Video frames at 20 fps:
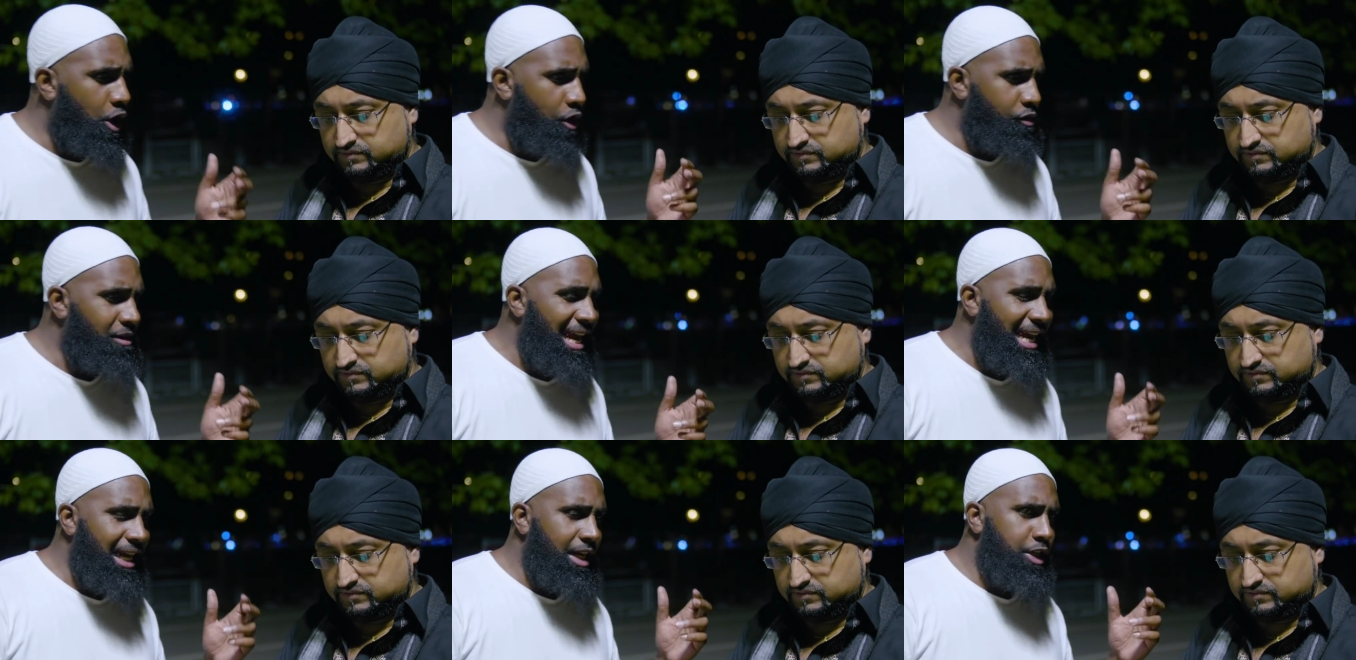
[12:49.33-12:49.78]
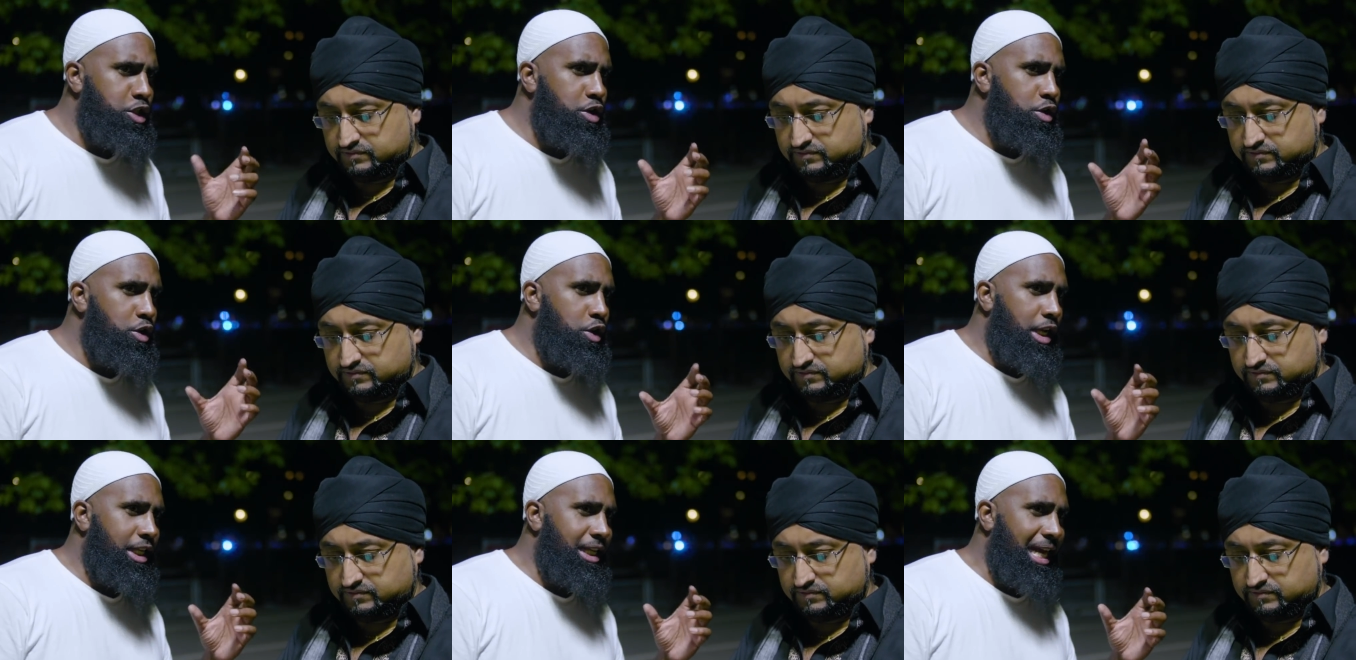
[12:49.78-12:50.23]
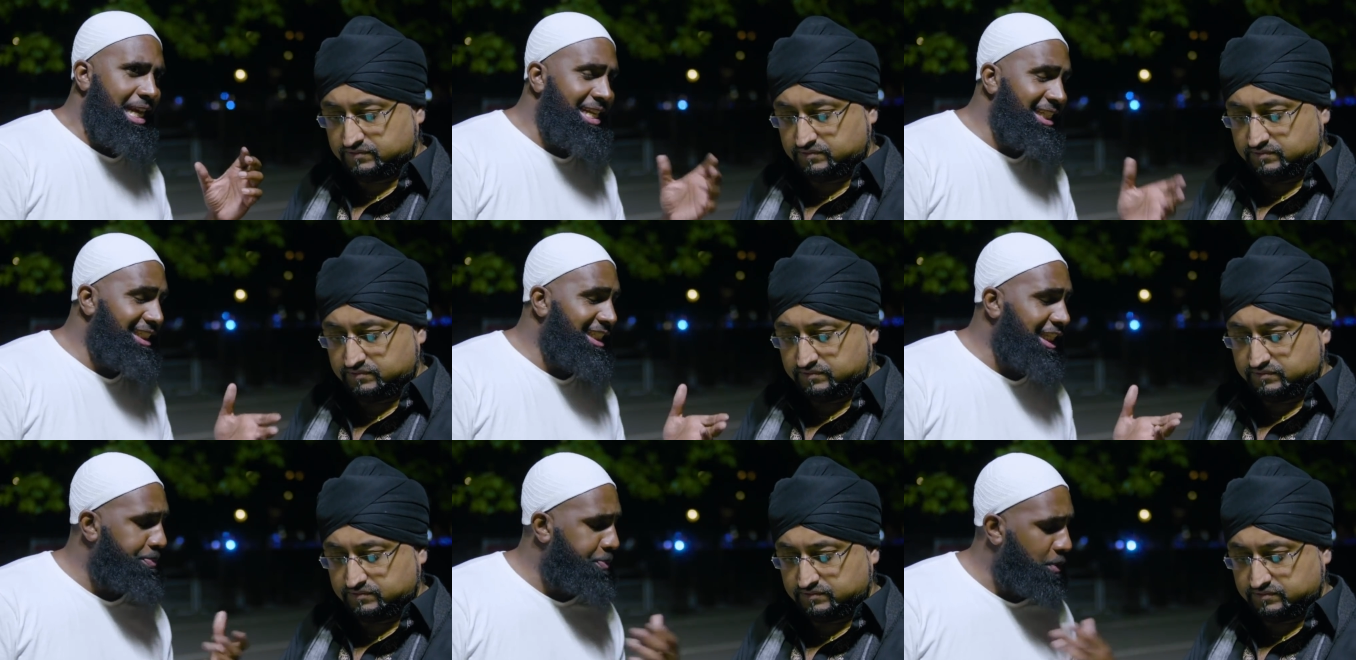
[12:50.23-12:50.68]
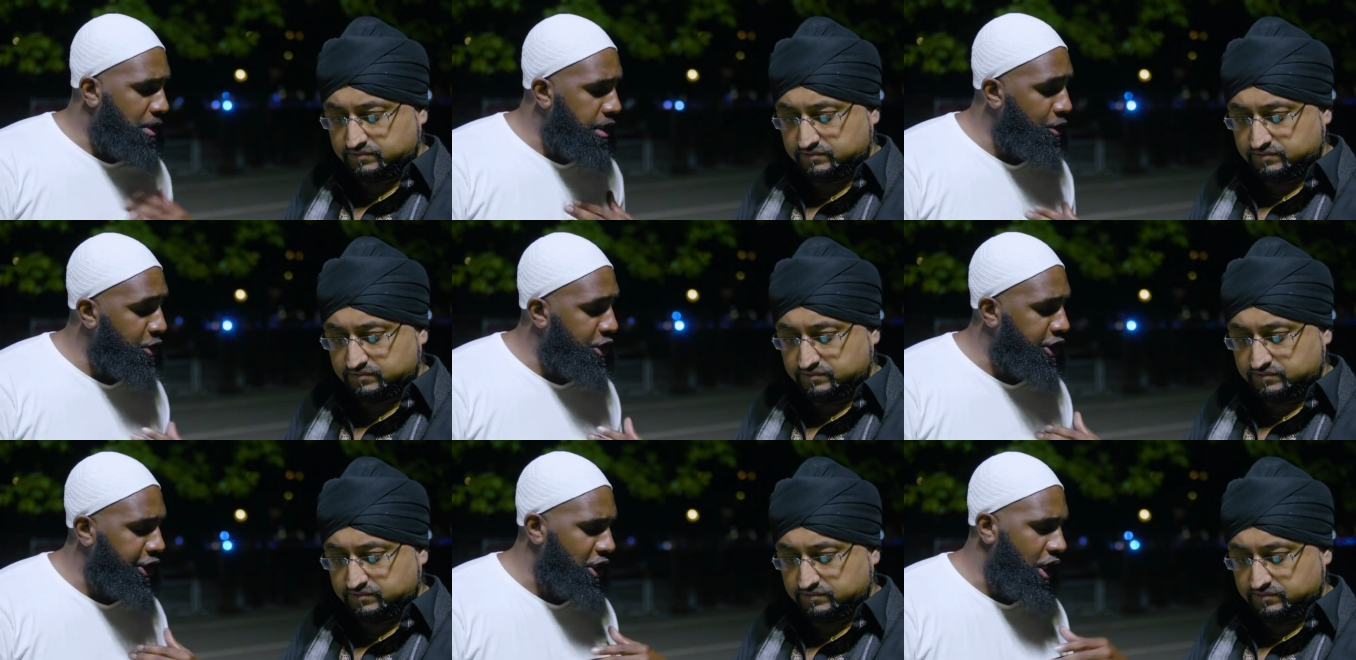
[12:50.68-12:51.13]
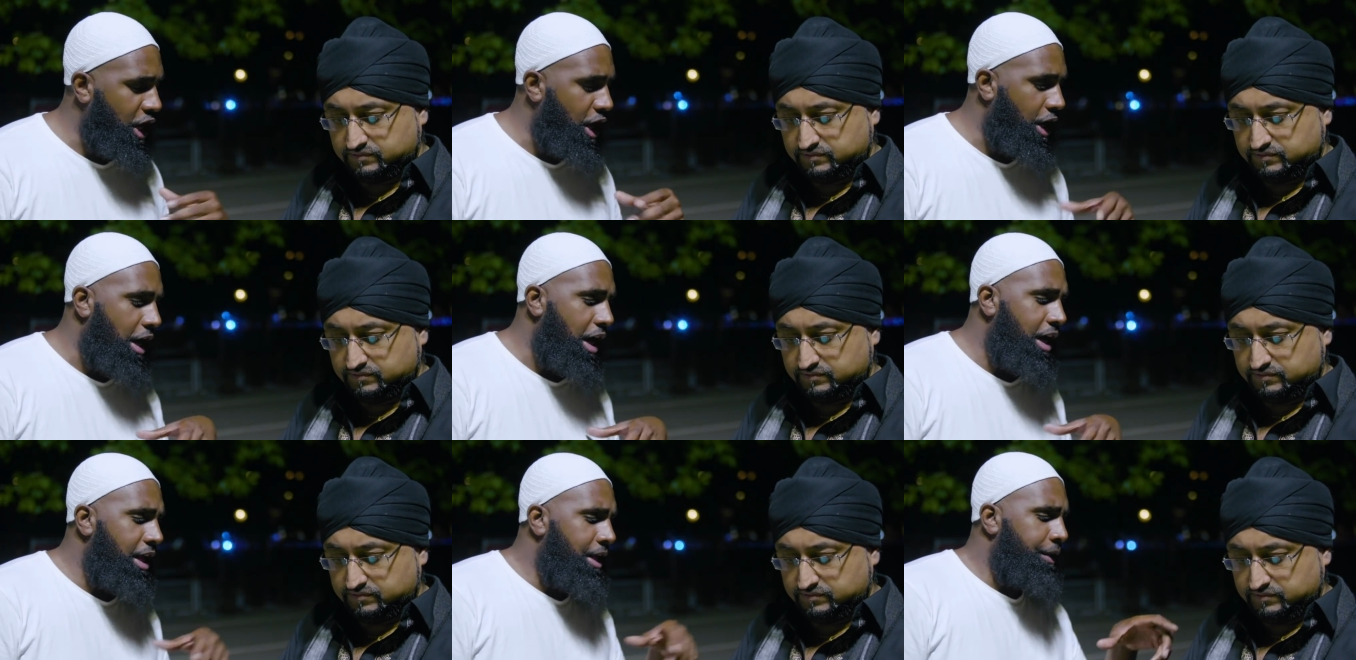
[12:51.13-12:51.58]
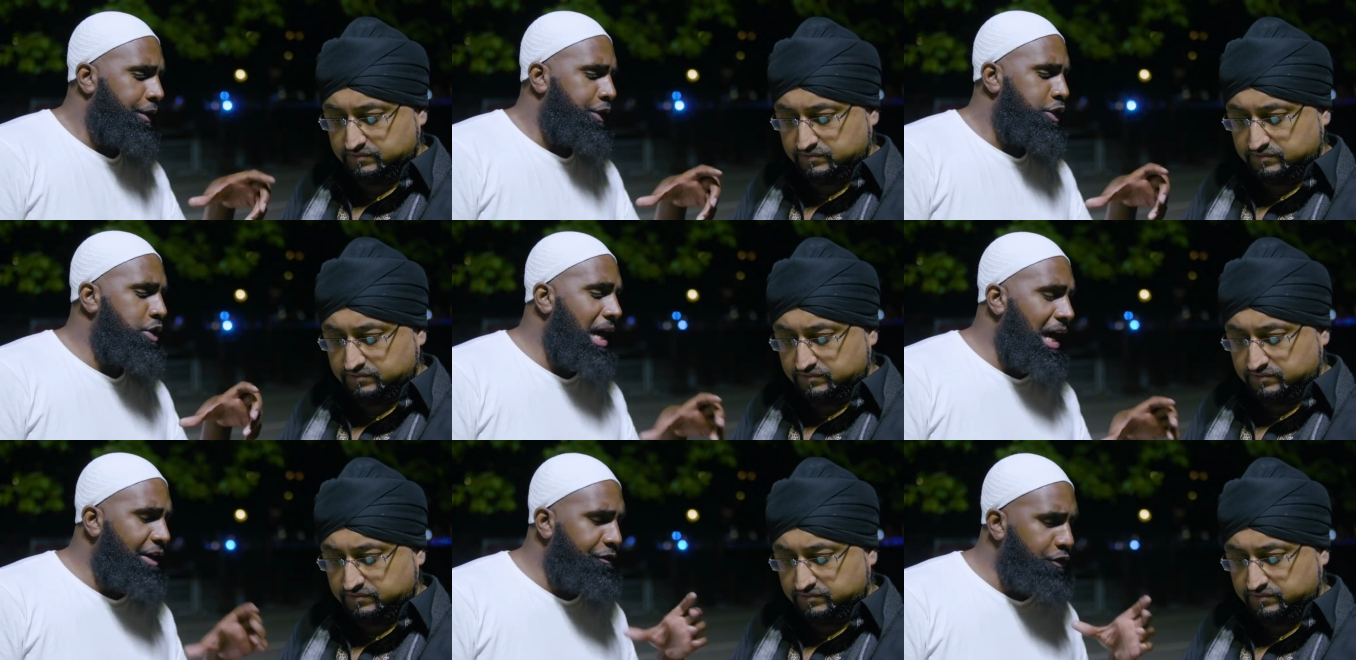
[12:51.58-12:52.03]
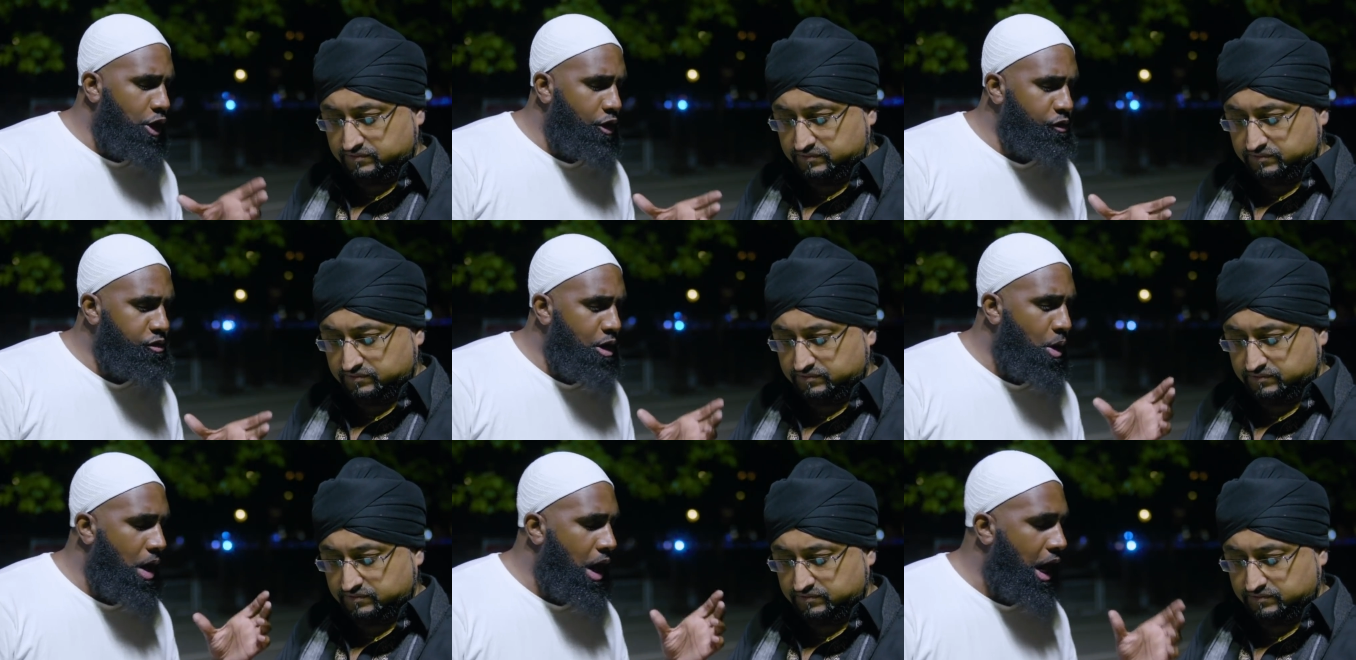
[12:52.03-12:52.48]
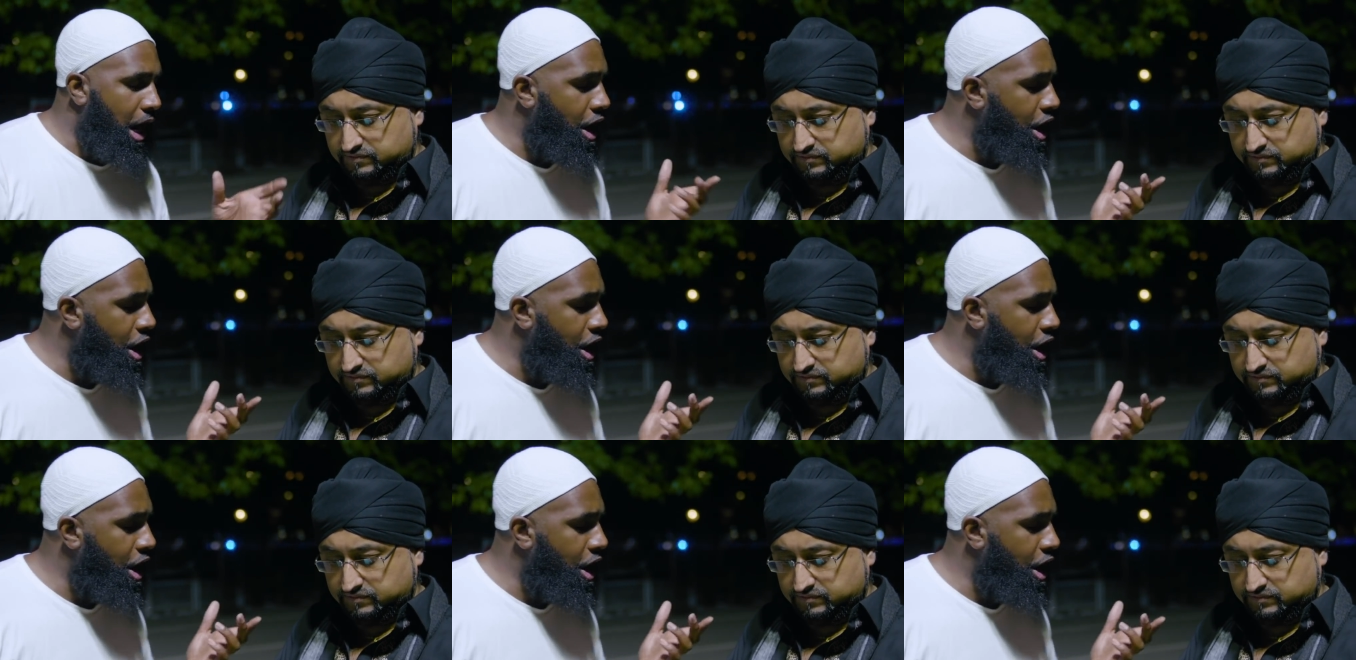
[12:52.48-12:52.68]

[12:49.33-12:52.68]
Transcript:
Speaker 1: not right, you, and this is close to your heart, you have not wrote an